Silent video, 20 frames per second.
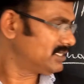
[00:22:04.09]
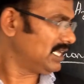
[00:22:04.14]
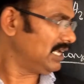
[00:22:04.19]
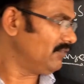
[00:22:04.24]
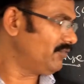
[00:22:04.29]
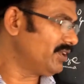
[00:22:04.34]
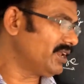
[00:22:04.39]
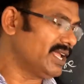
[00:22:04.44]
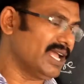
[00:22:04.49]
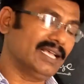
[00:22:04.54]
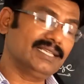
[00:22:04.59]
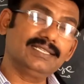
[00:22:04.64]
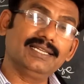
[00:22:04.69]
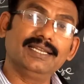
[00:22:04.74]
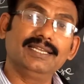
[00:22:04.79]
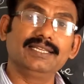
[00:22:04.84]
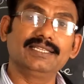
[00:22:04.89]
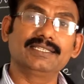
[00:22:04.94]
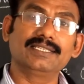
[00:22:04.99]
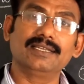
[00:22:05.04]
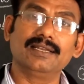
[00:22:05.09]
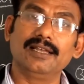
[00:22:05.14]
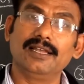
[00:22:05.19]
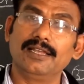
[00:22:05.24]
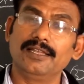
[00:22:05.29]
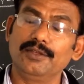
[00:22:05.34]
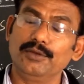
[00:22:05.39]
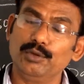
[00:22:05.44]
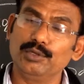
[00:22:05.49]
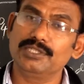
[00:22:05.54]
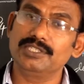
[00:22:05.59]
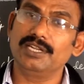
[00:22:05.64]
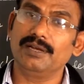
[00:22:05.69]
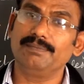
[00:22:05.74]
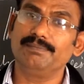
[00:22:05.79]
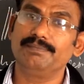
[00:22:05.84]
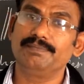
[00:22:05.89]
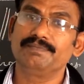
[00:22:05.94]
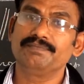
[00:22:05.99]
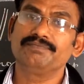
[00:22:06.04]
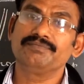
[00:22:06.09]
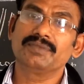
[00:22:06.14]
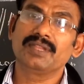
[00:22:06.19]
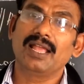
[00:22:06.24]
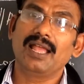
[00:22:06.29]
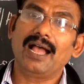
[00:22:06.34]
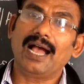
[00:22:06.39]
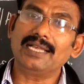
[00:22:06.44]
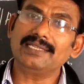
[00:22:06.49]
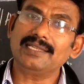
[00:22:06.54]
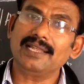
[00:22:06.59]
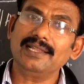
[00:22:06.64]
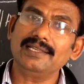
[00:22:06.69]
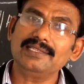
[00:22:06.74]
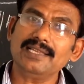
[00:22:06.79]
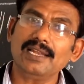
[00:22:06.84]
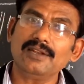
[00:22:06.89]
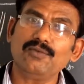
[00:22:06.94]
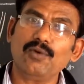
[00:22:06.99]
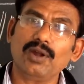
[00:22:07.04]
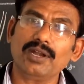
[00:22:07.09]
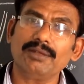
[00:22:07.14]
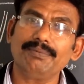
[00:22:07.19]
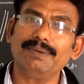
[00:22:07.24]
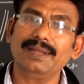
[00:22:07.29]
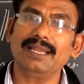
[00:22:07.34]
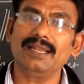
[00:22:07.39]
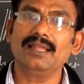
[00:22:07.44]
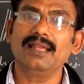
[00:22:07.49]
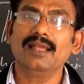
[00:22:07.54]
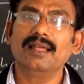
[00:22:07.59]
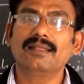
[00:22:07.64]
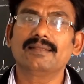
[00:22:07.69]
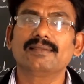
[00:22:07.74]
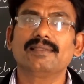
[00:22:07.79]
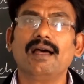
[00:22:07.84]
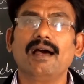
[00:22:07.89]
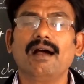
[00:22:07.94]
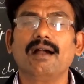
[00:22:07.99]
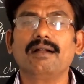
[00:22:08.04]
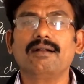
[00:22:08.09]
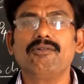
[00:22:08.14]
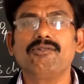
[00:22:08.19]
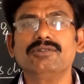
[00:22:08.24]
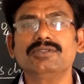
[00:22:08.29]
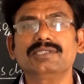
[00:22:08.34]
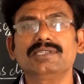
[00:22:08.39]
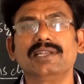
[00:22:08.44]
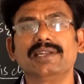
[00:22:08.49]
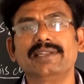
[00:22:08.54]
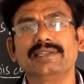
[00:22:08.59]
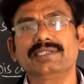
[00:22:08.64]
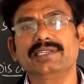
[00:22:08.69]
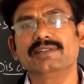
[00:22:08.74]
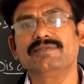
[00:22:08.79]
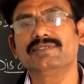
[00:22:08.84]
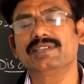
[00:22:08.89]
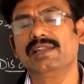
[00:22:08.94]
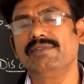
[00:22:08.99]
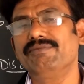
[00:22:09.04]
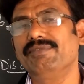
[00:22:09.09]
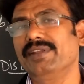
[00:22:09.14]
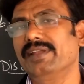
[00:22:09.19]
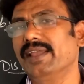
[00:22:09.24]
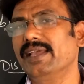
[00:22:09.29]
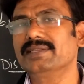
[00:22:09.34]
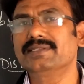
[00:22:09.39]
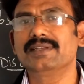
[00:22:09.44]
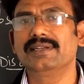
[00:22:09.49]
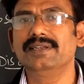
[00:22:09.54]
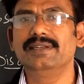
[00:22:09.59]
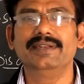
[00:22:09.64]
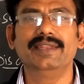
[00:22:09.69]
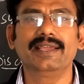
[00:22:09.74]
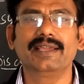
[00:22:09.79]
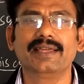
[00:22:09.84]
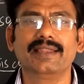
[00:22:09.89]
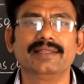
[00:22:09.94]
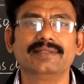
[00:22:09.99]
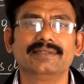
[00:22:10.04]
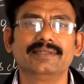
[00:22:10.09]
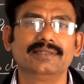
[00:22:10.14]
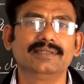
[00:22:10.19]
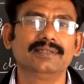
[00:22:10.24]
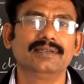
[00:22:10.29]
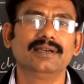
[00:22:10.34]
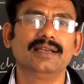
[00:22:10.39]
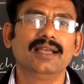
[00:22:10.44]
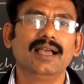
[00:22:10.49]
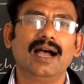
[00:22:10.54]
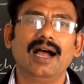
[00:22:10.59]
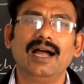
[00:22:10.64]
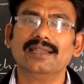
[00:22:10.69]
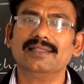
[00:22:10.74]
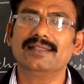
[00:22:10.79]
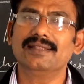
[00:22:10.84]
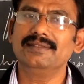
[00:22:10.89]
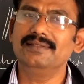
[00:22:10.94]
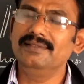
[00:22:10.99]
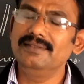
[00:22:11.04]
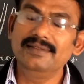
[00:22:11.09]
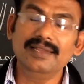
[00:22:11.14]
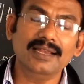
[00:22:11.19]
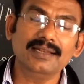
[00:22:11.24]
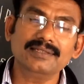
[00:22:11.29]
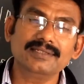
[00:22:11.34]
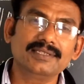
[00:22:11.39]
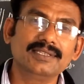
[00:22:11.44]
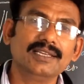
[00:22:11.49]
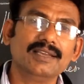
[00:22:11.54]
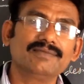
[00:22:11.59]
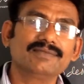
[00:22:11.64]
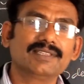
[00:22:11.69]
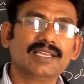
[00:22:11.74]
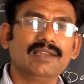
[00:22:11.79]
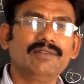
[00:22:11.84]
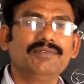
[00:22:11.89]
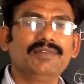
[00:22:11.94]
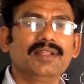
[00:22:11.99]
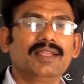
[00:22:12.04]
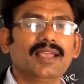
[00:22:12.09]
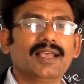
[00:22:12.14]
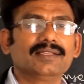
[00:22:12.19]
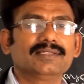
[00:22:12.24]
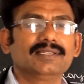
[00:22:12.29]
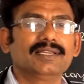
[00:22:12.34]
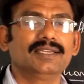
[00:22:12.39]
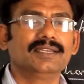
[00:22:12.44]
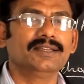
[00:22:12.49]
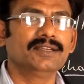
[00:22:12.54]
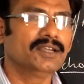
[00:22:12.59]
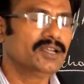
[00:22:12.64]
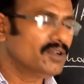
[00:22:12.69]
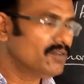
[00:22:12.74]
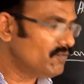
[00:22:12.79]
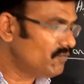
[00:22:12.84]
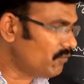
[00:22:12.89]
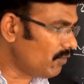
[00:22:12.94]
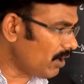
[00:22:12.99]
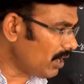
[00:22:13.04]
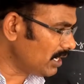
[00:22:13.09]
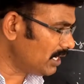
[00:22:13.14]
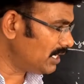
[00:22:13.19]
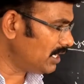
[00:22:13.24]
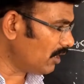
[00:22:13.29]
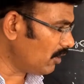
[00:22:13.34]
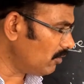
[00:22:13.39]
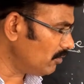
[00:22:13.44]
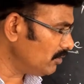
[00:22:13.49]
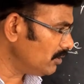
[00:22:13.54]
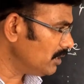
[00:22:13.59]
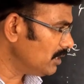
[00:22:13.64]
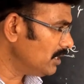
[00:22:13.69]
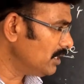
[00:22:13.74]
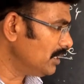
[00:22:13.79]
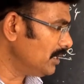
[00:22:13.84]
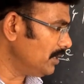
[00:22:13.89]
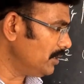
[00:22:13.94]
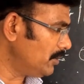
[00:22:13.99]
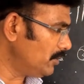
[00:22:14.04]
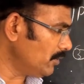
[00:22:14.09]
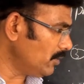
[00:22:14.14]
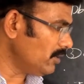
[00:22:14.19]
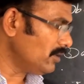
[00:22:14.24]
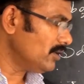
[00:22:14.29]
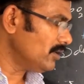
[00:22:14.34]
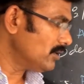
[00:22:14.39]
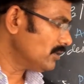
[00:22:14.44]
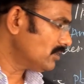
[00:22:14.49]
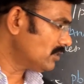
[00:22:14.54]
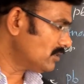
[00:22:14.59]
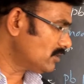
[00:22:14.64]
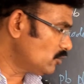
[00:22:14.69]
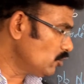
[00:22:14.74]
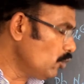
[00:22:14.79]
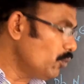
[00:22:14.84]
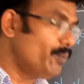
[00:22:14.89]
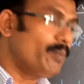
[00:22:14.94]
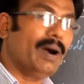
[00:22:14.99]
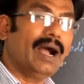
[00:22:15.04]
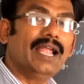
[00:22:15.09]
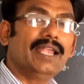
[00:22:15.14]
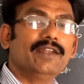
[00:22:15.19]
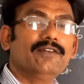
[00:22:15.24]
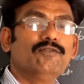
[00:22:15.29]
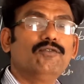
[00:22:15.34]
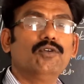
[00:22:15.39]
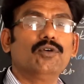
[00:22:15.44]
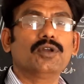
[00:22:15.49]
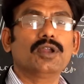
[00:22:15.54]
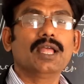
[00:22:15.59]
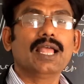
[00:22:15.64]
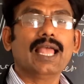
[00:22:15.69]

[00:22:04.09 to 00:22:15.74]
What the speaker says: sulfuric acid is used up. As a result, what happened? The concentration of sulfuric acid decreased and the density of sulfuric acid fall down into 2.4.